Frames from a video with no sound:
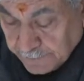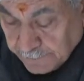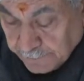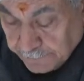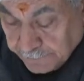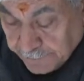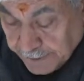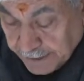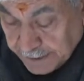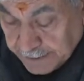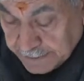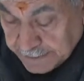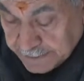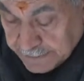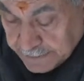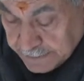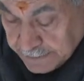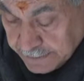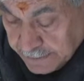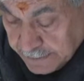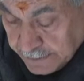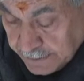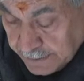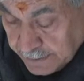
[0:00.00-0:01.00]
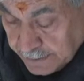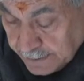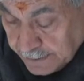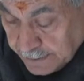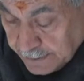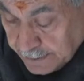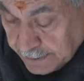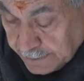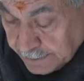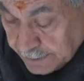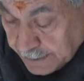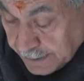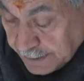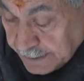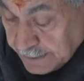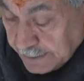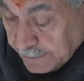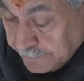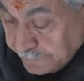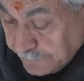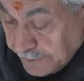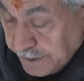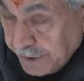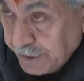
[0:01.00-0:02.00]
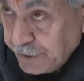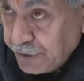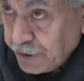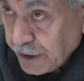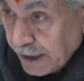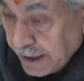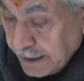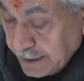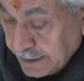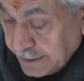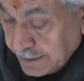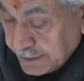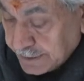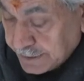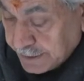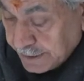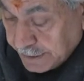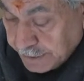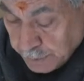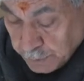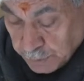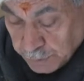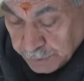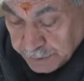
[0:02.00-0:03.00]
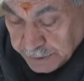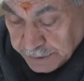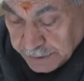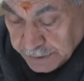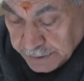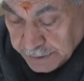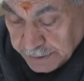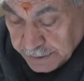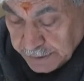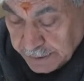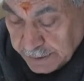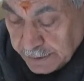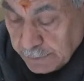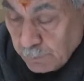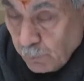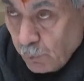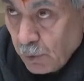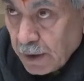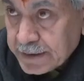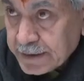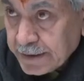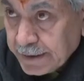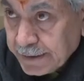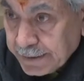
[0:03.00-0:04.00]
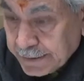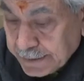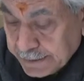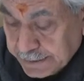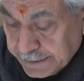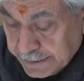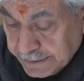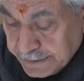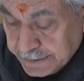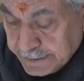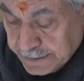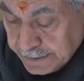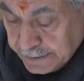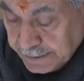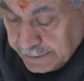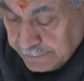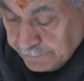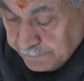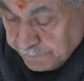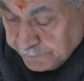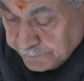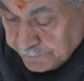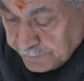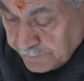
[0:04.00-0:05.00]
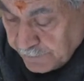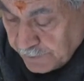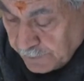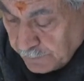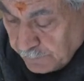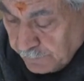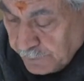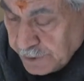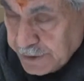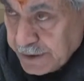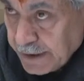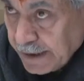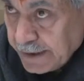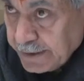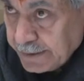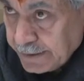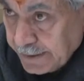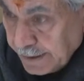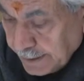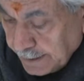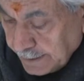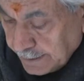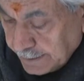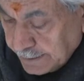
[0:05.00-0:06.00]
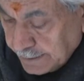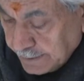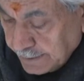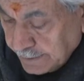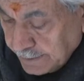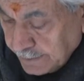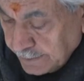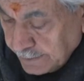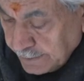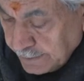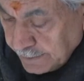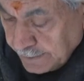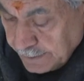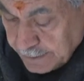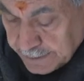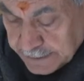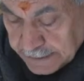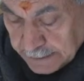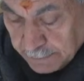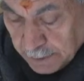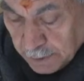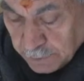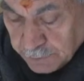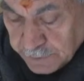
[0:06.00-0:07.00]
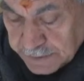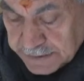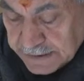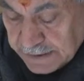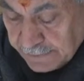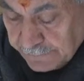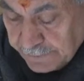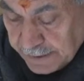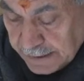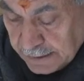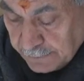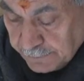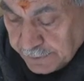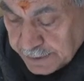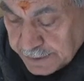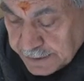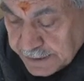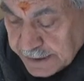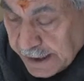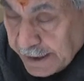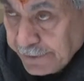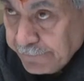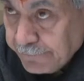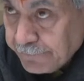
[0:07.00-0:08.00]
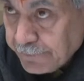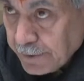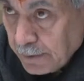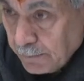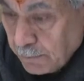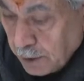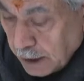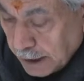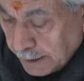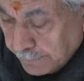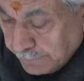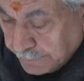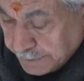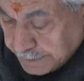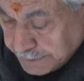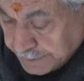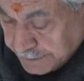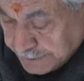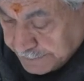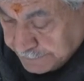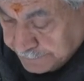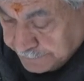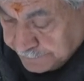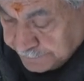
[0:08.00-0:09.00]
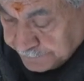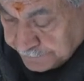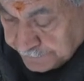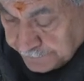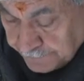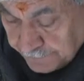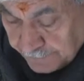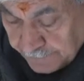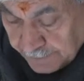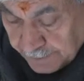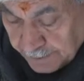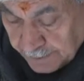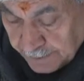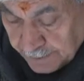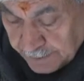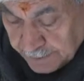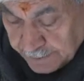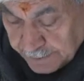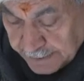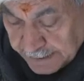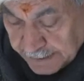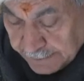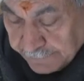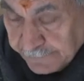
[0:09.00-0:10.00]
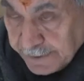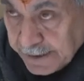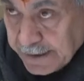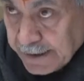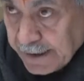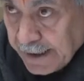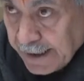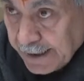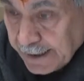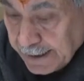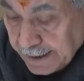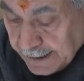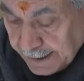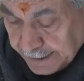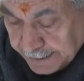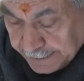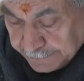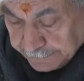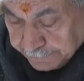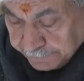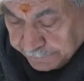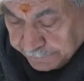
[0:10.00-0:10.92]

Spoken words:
Friends, there is a Free Child Institute in Washington, D.C., which I think is about 7 hours drive from Harvard. They have a tagline,